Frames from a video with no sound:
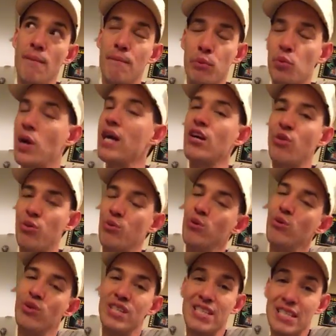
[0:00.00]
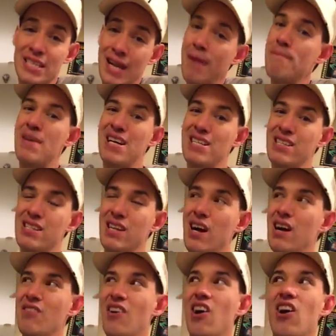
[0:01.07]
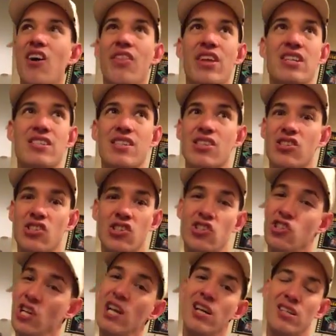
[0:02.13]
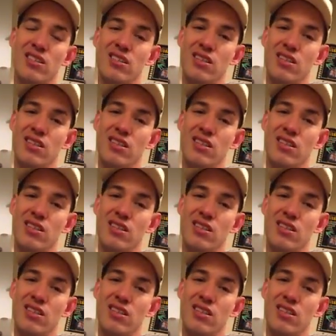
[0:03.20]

break through the stigmas of all this shit